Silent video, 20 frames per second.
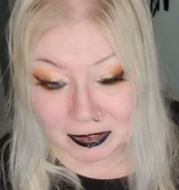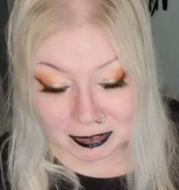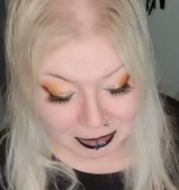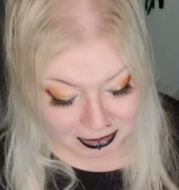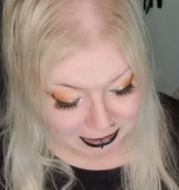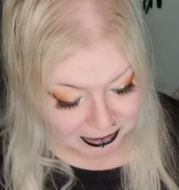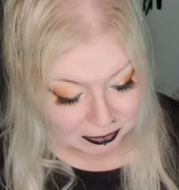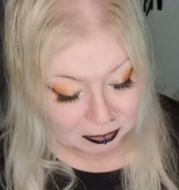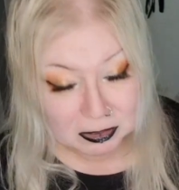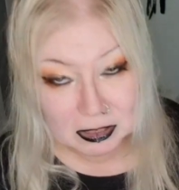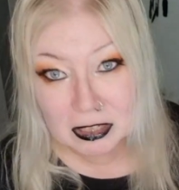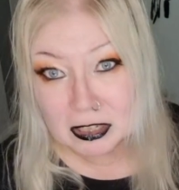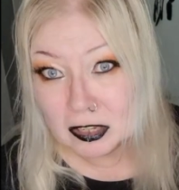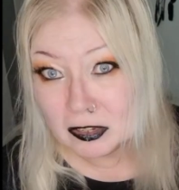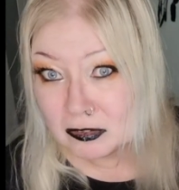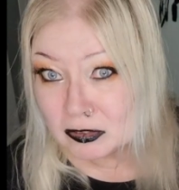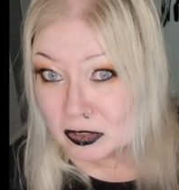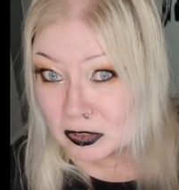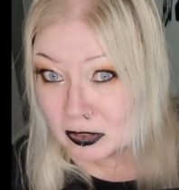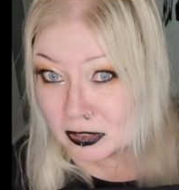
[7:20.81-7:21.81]
your
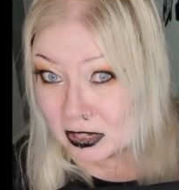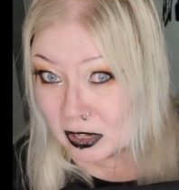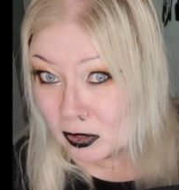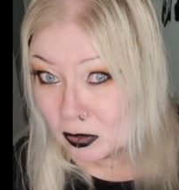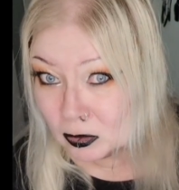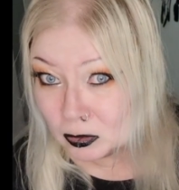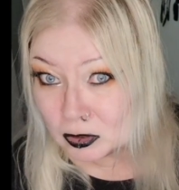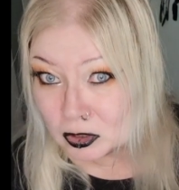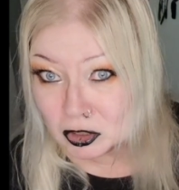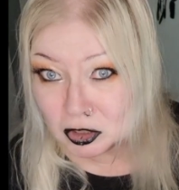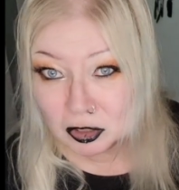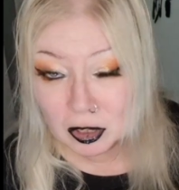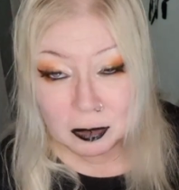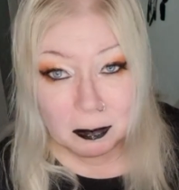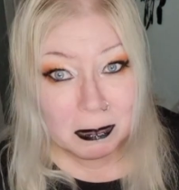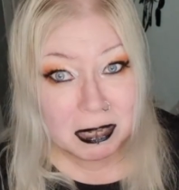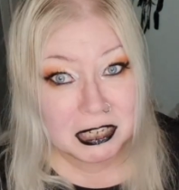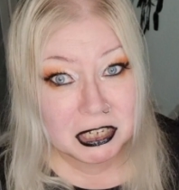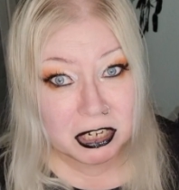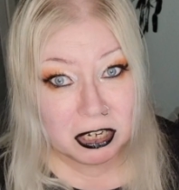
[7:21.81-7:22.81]
clothes gonna hold so
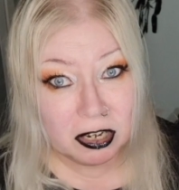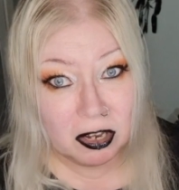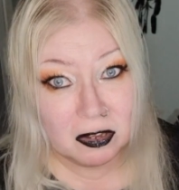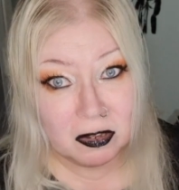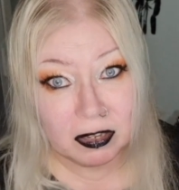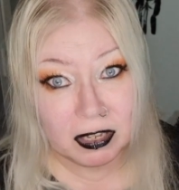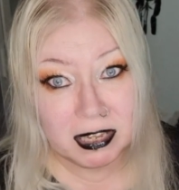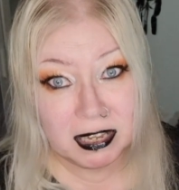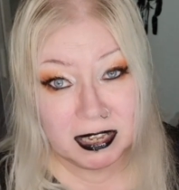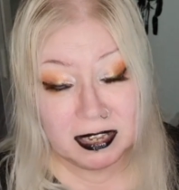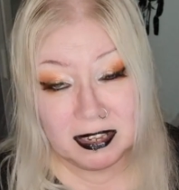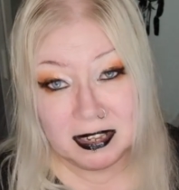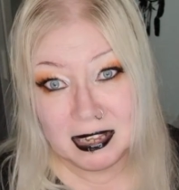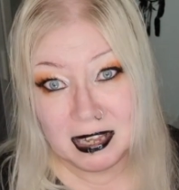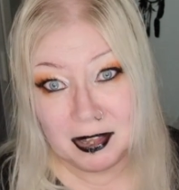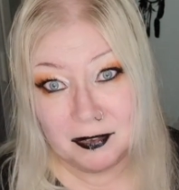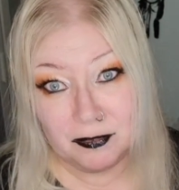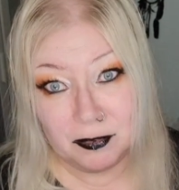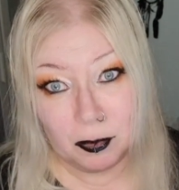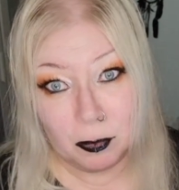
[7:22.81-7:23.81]
much longer
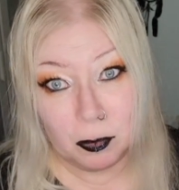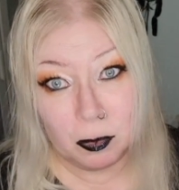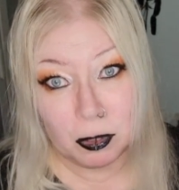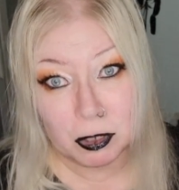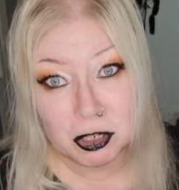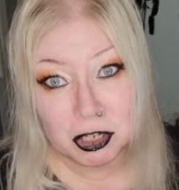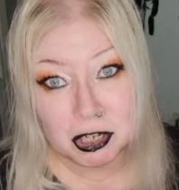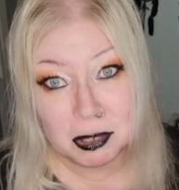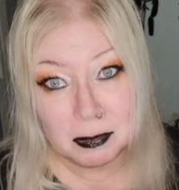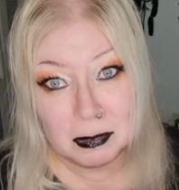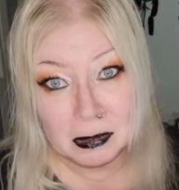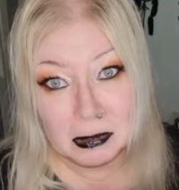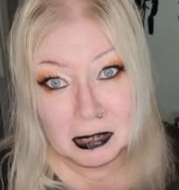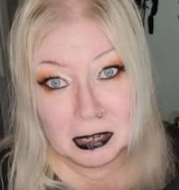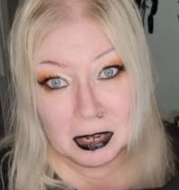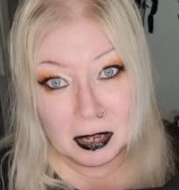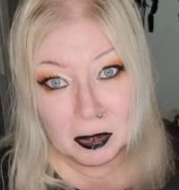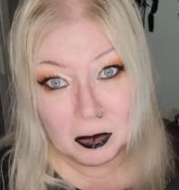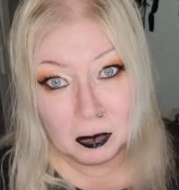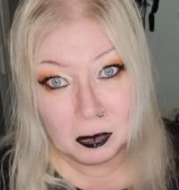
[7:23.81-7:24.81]
if you wash them on
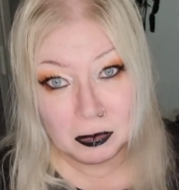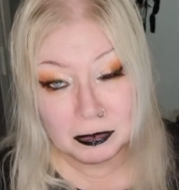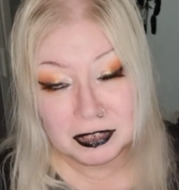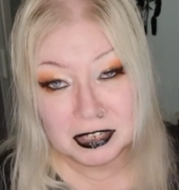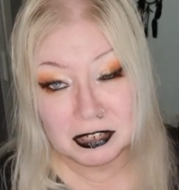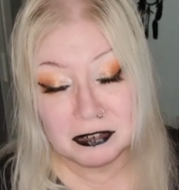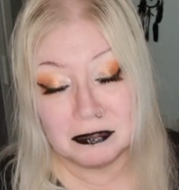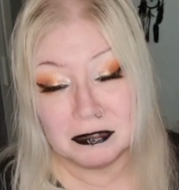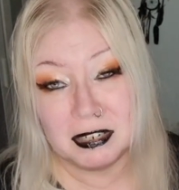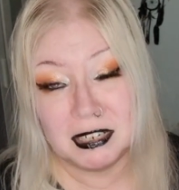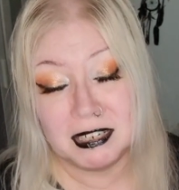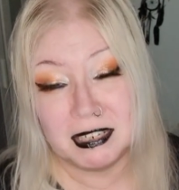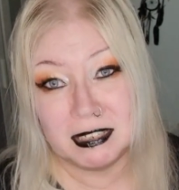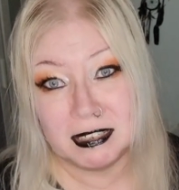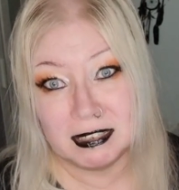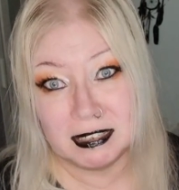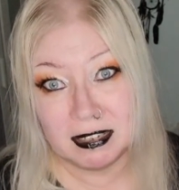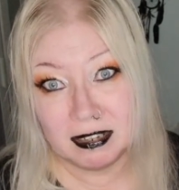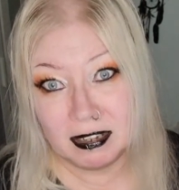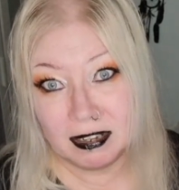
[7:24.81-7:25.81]
low degrees.